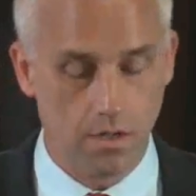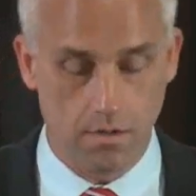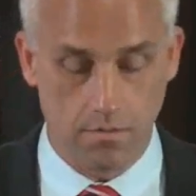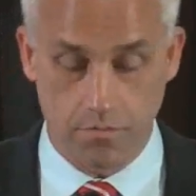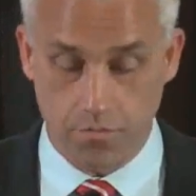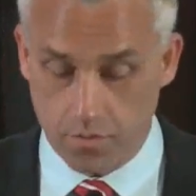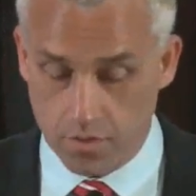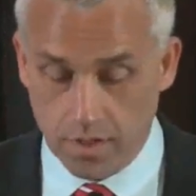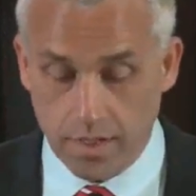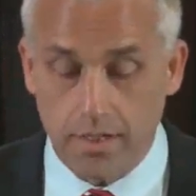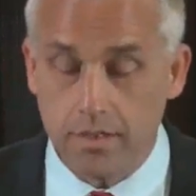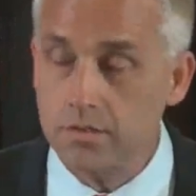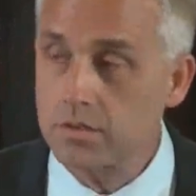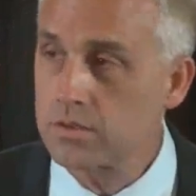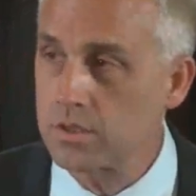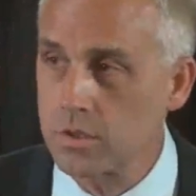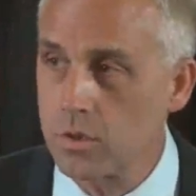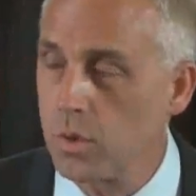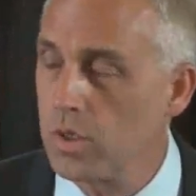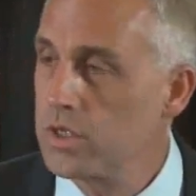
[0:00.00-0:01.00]
For us,
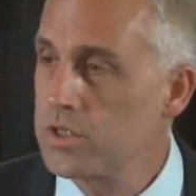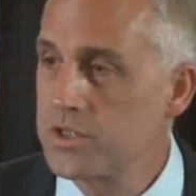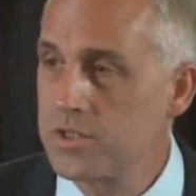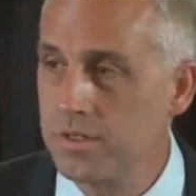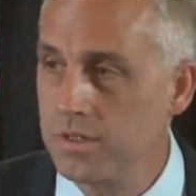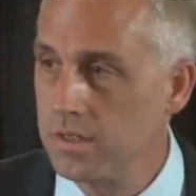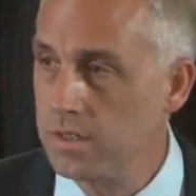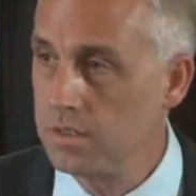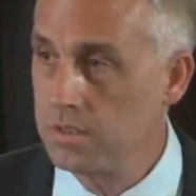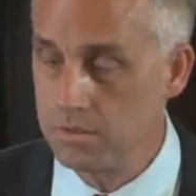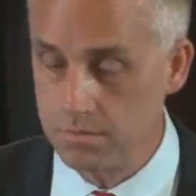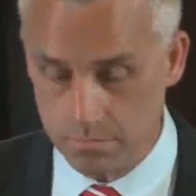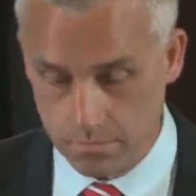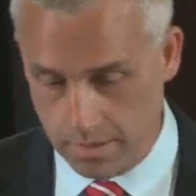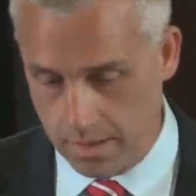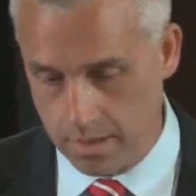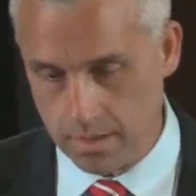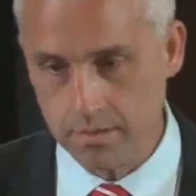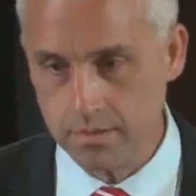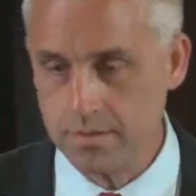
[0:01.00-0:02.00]
the question that
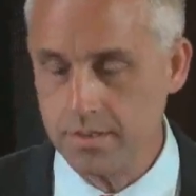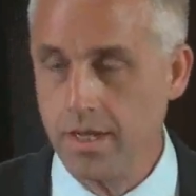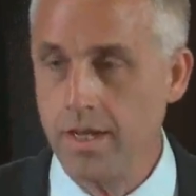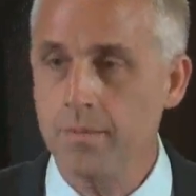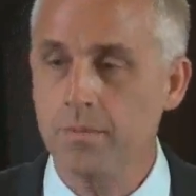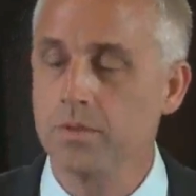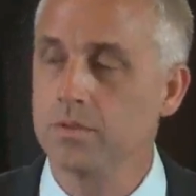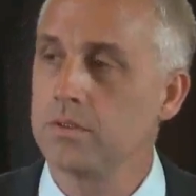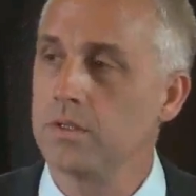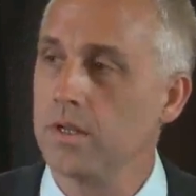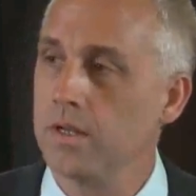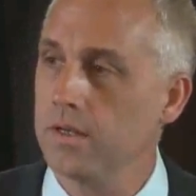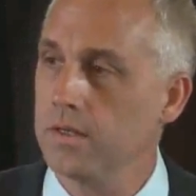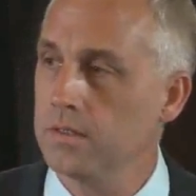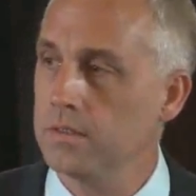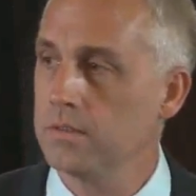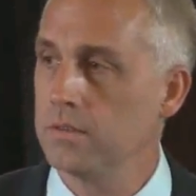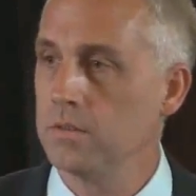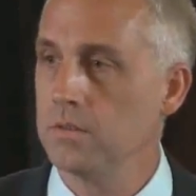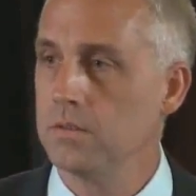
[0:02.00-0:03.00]
on the table
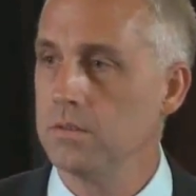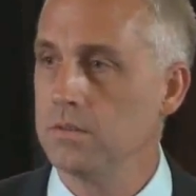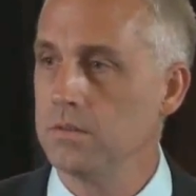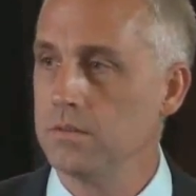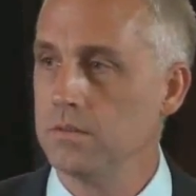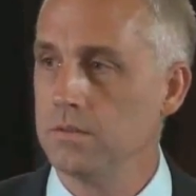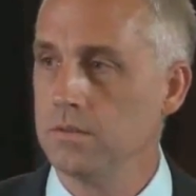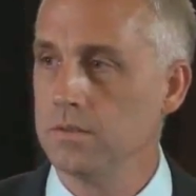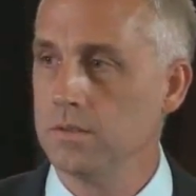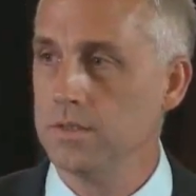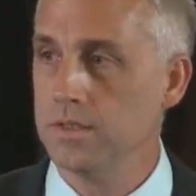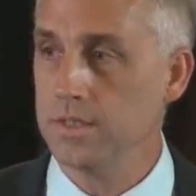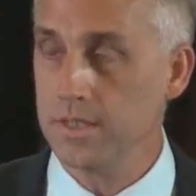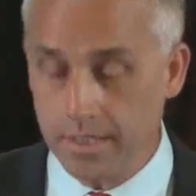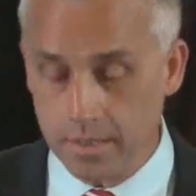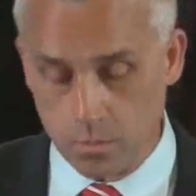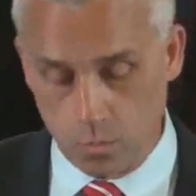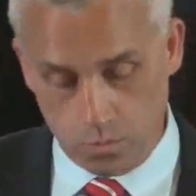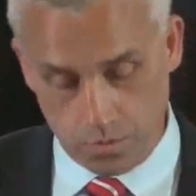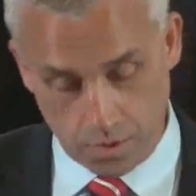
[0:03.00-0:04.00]
today,
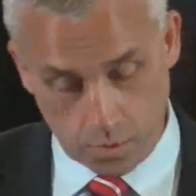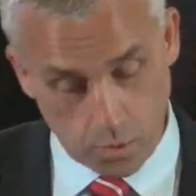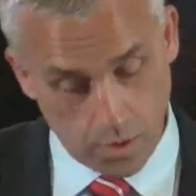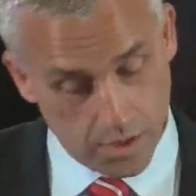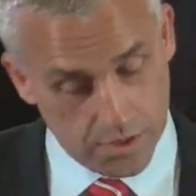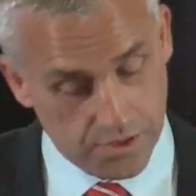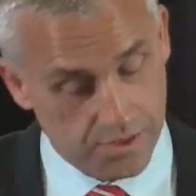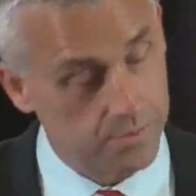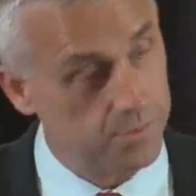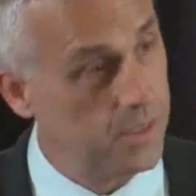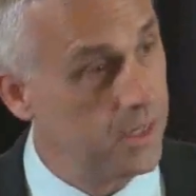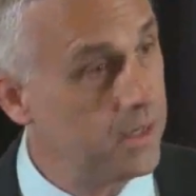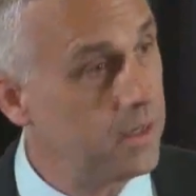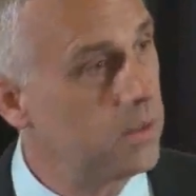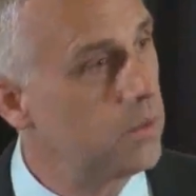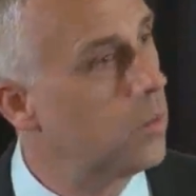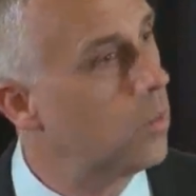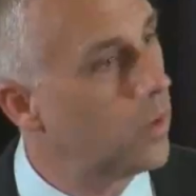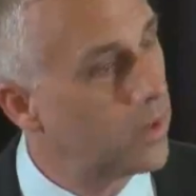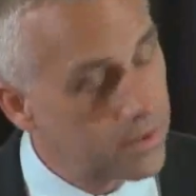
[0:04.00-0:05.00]
again, the question
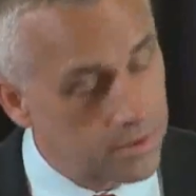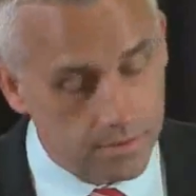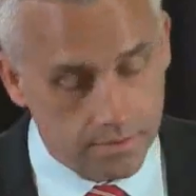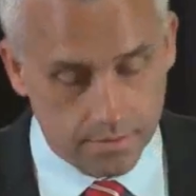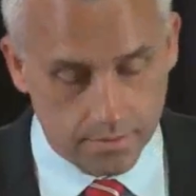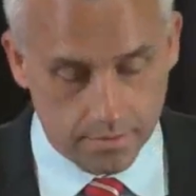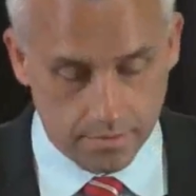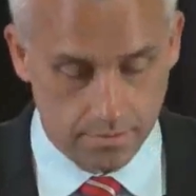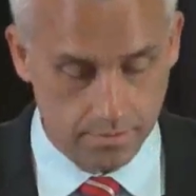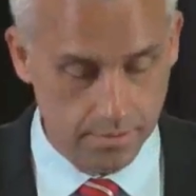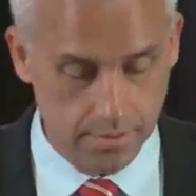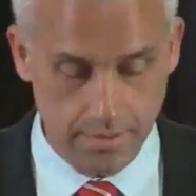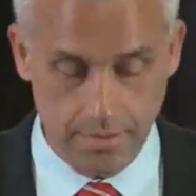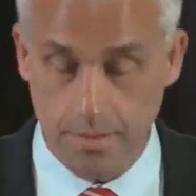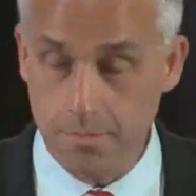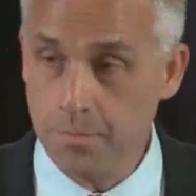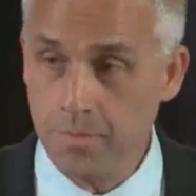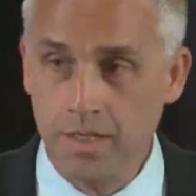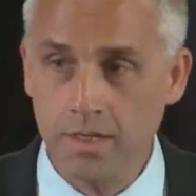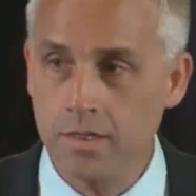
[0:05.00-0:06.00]
being, what does
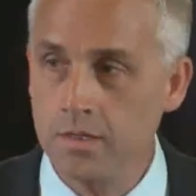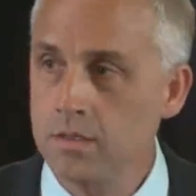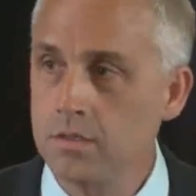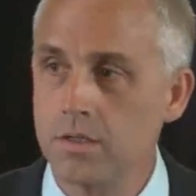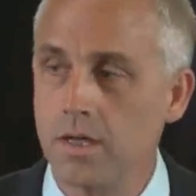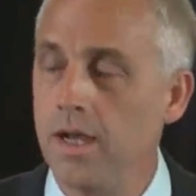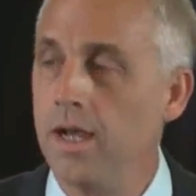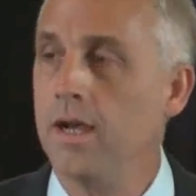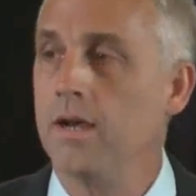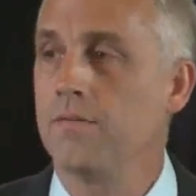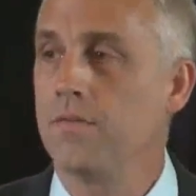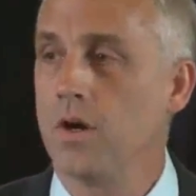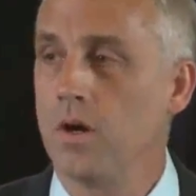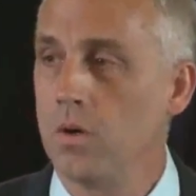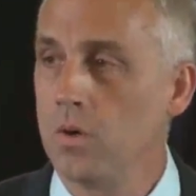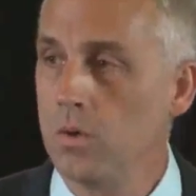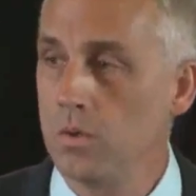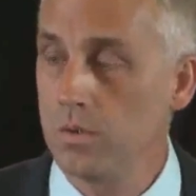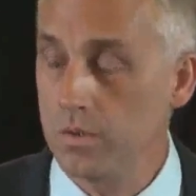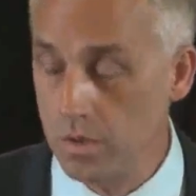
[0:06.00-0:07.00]
it mean to have the
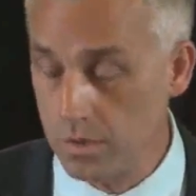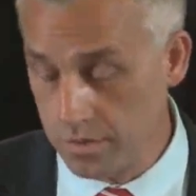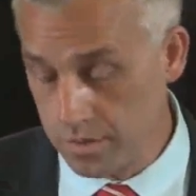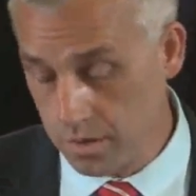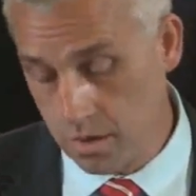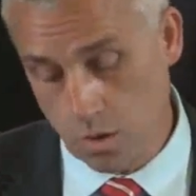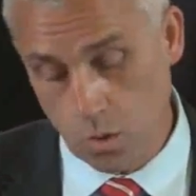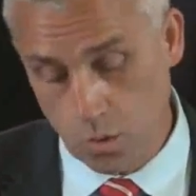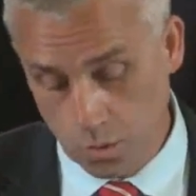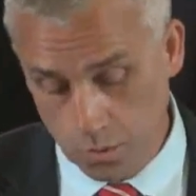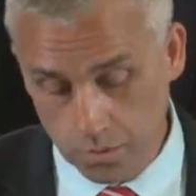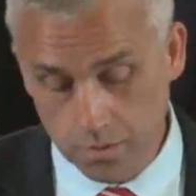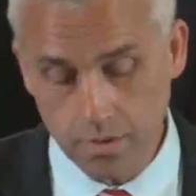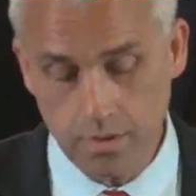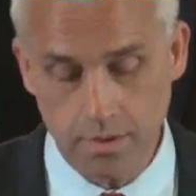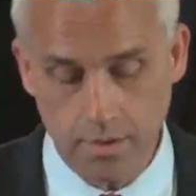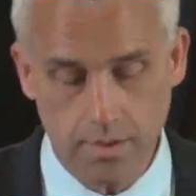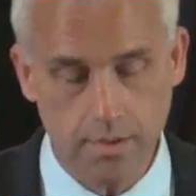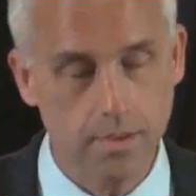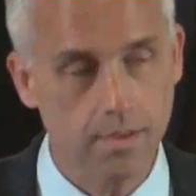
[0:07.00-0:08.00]
whole or the hold
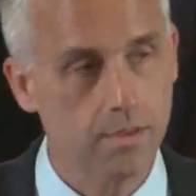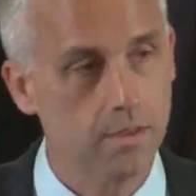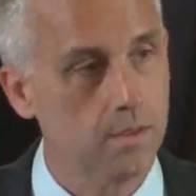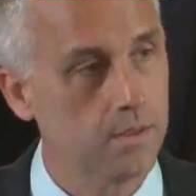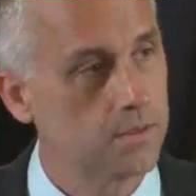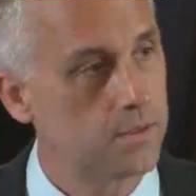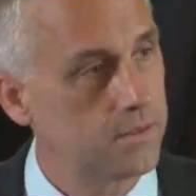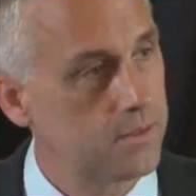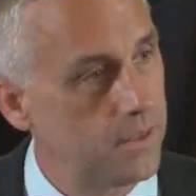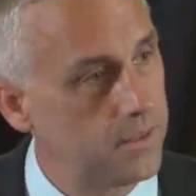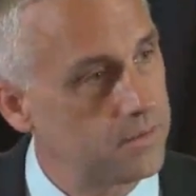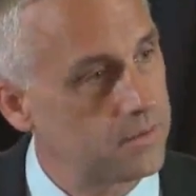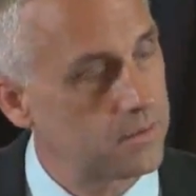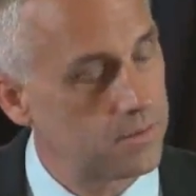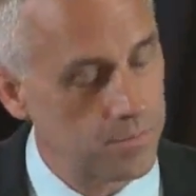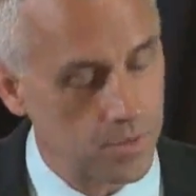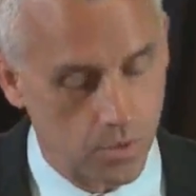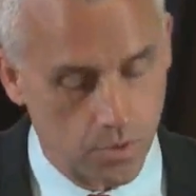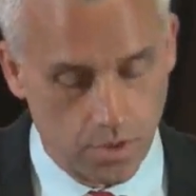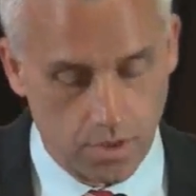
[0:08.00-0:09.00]
the
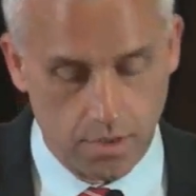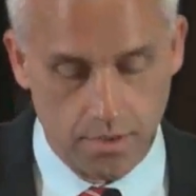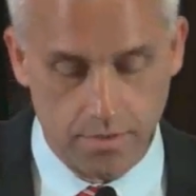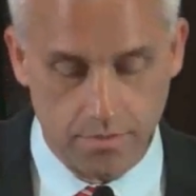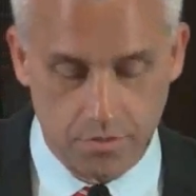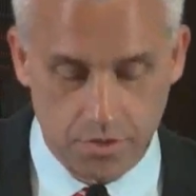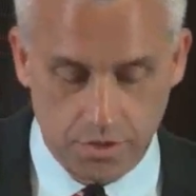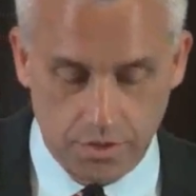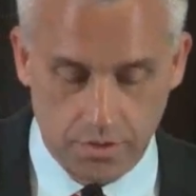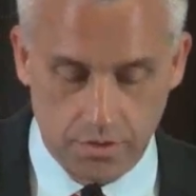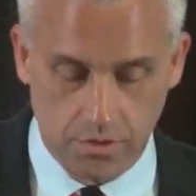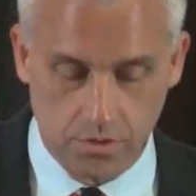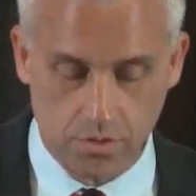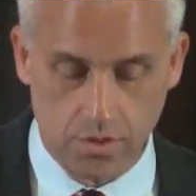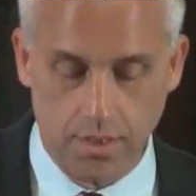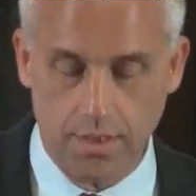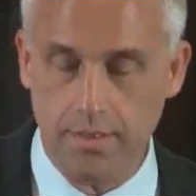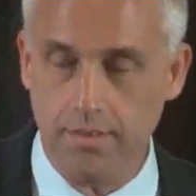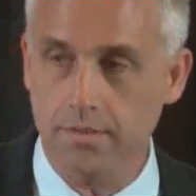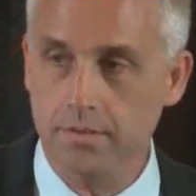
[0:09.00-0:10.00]
testimony of Jesus
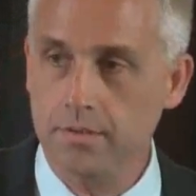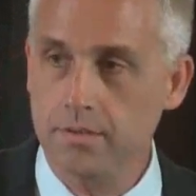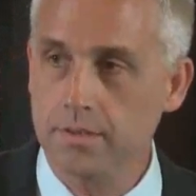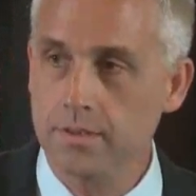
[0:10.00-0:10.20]
Christ?